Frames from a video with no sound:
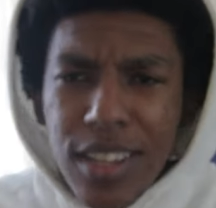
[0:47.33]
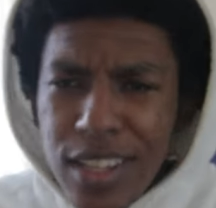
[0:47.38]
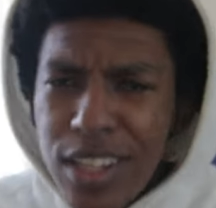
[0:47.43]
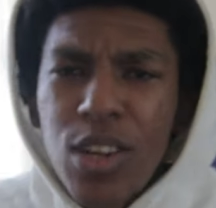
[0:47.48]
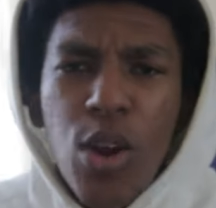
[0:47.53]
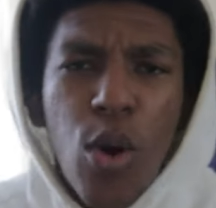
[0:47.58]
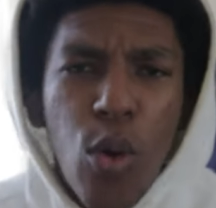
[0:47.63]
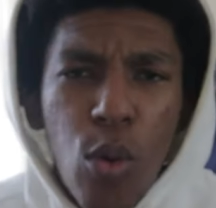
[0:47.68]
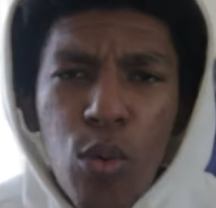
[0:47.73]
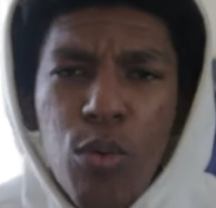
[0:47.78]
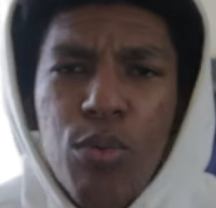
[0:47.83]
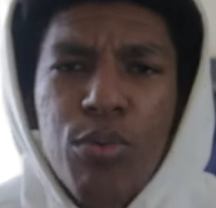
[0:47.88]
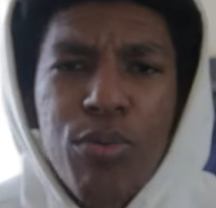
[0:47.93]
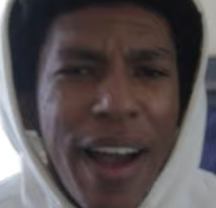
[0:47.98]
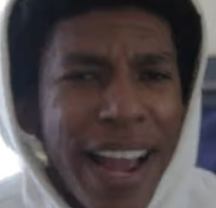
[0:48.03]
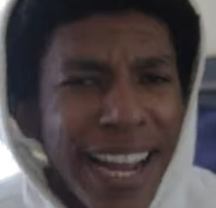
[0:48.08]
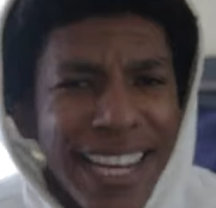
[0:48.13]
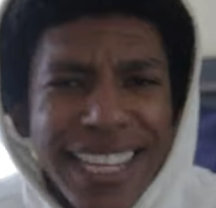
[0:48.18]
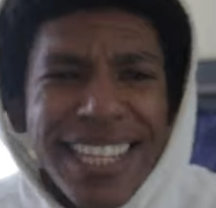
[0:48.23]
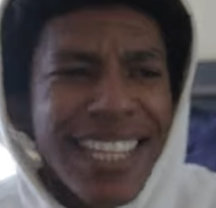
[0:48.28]
you know,
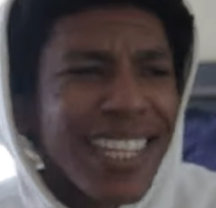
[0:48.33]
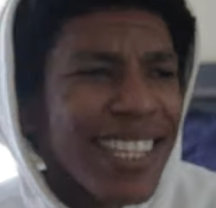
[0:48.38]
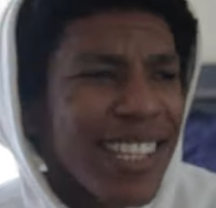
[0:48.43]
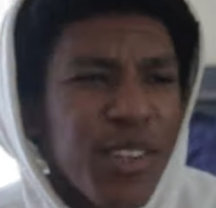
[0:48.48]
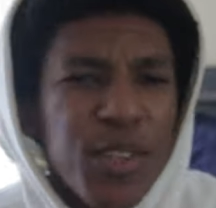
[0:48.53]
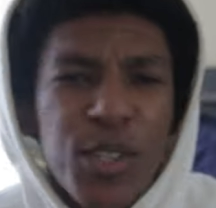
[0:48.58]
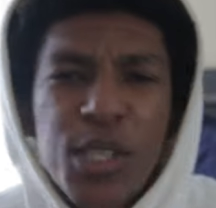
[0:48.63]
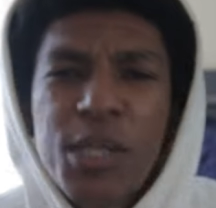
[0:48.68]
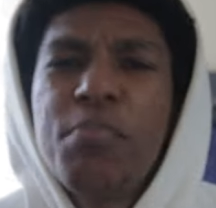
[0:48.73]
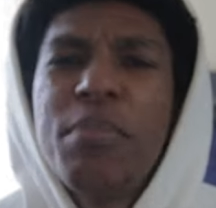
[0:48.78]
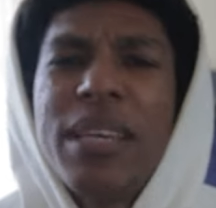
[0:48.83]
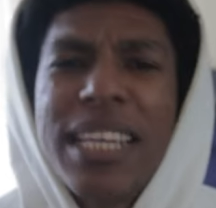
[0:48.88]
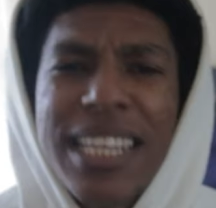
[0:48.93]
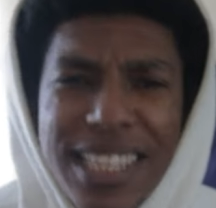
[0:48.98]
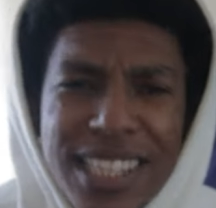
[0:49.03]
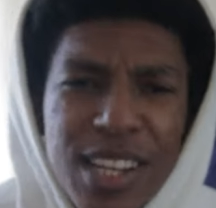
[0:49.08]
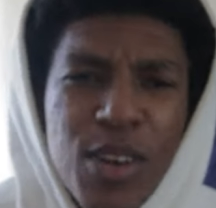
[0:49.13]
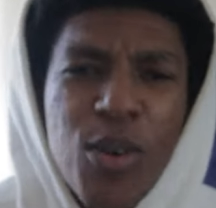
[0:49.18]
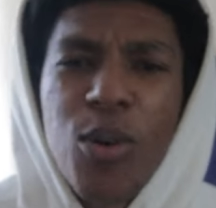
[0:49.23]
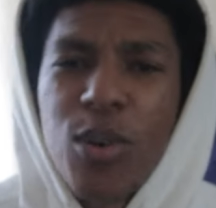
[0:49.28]
finding their
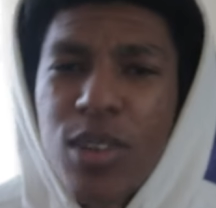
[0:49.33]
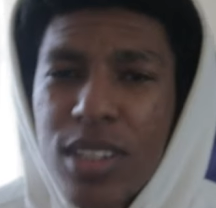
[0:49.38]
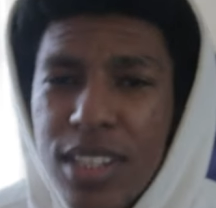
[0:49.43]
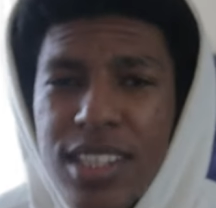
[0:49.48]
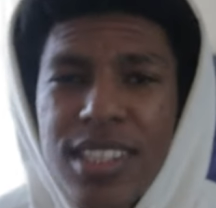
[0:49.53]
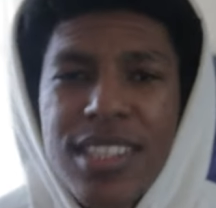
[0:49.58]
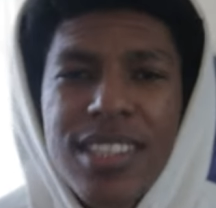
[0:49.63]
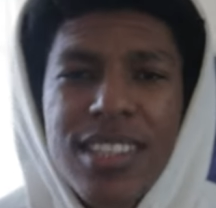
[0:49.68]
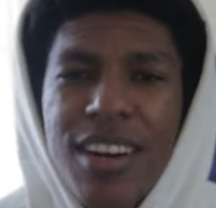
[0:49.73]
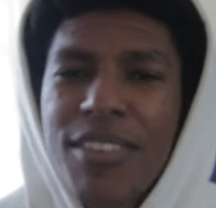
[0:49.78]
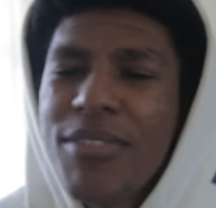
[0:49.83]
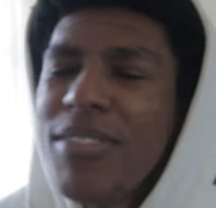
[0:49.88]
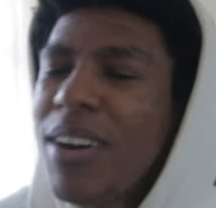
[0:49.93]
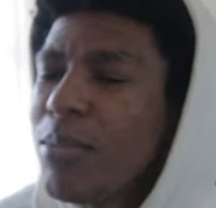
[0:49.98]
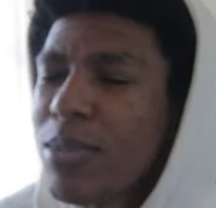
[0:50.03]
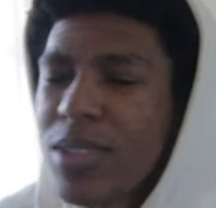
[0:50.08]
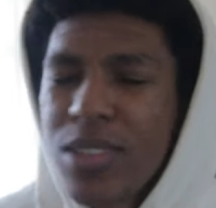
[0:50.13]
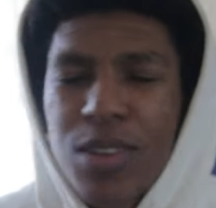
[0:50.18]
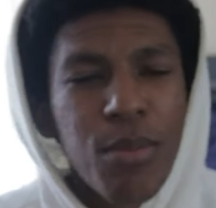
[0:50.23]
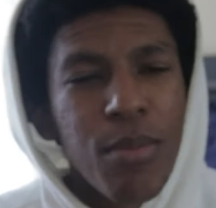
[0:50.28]
speeds and all this stuff,
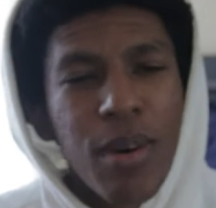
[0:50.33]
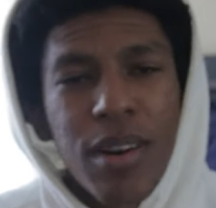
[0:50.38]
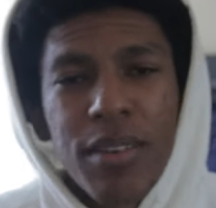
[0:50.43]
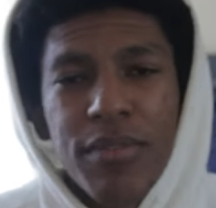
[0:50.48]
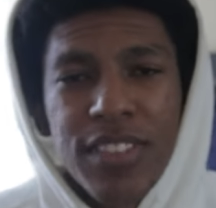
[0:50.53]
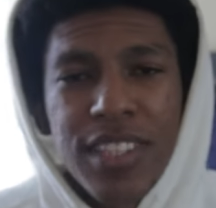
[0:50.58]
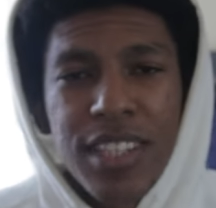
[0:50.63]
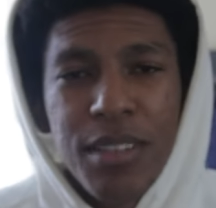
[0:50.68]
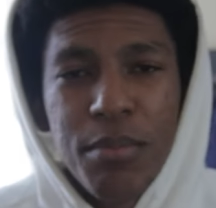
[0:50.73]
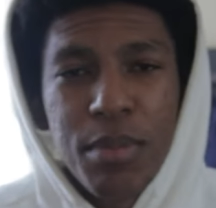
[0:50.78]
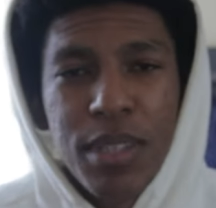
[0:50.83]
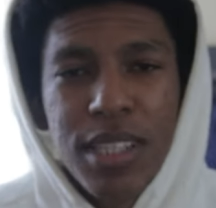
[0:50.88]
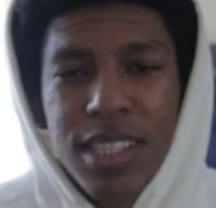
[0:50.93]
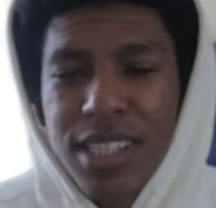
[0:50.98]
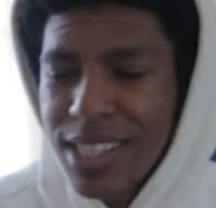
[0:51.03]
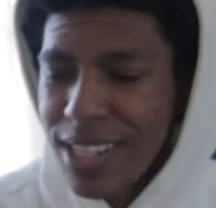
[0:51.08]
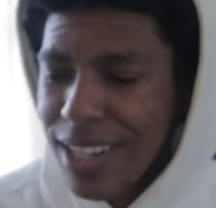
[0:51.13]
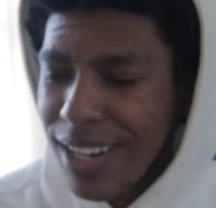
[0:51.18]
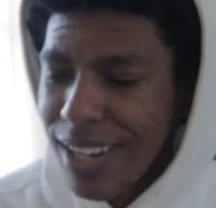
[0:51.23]
I'm still part of team PC.